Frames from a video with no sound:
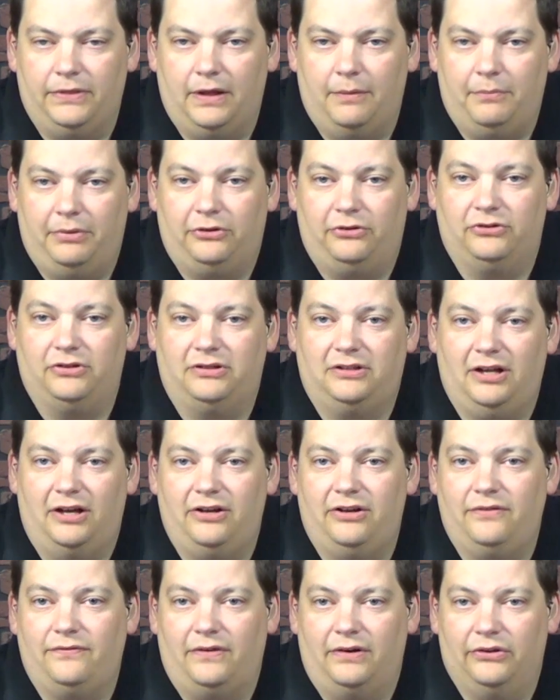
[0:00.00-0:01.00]
But there's a
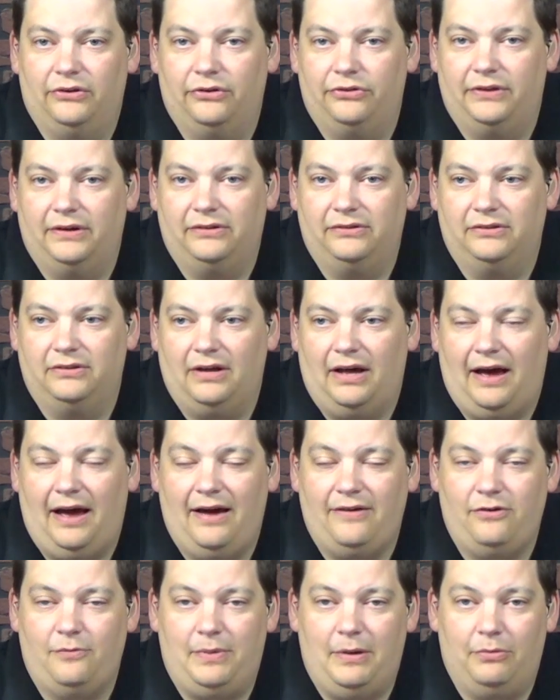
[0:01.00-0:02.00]
ton of other things.
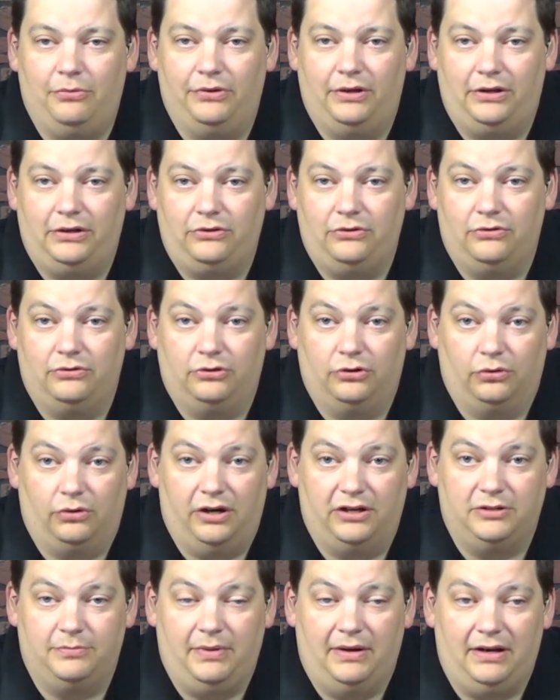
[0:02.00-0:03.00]
I know people that use
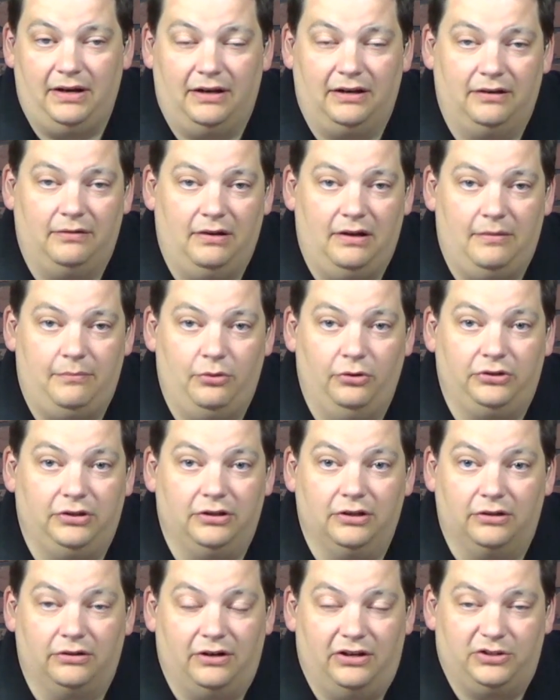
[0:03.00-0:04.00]
GarageBand, and built
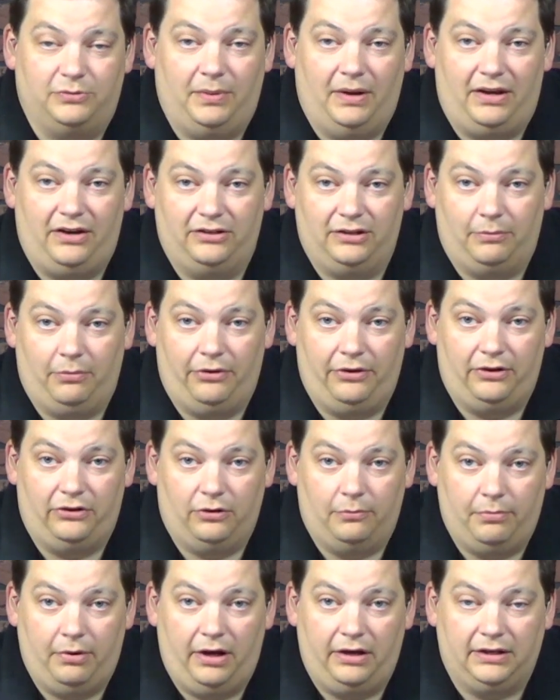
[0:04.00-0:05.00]
into GarageBand is the ability to
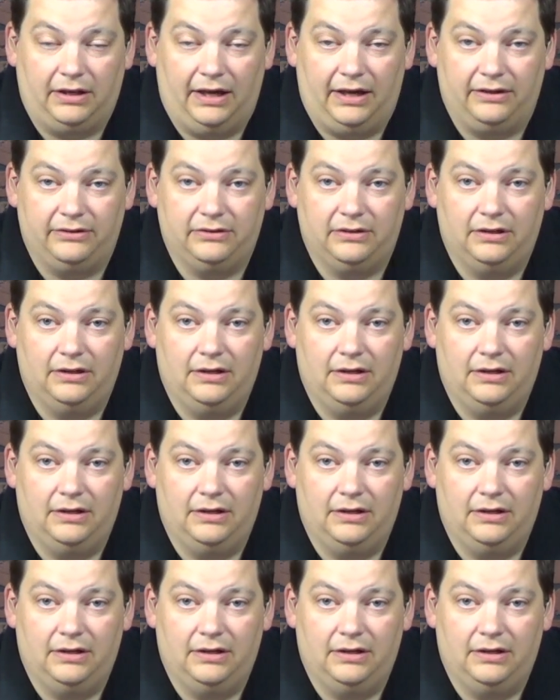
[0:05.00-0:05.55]
do podcast.